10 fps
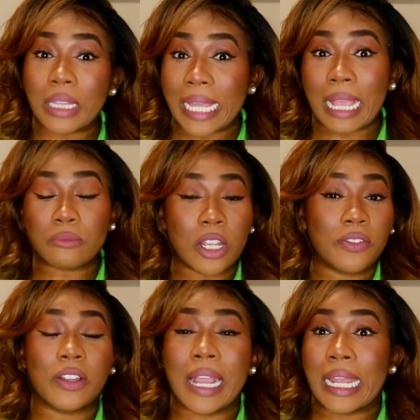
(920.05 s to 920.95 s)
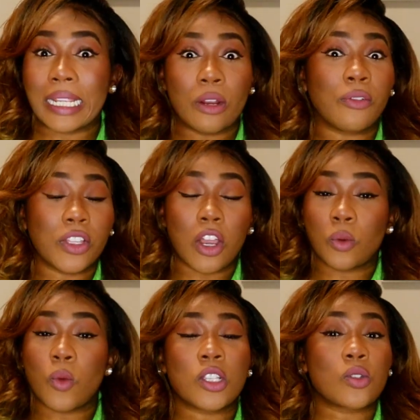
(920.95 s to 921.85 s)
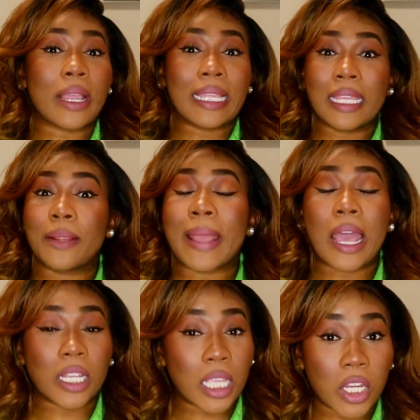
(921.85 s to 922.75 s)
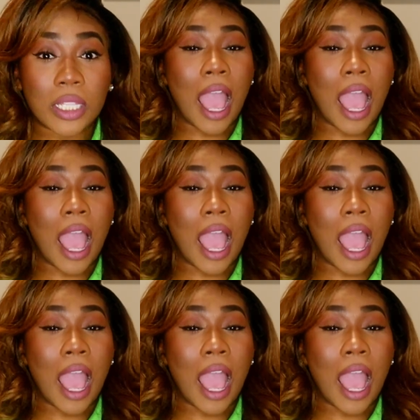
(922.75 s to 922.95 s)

Like, I'm trying to figure out how to get over the garden wall so I can get out of here.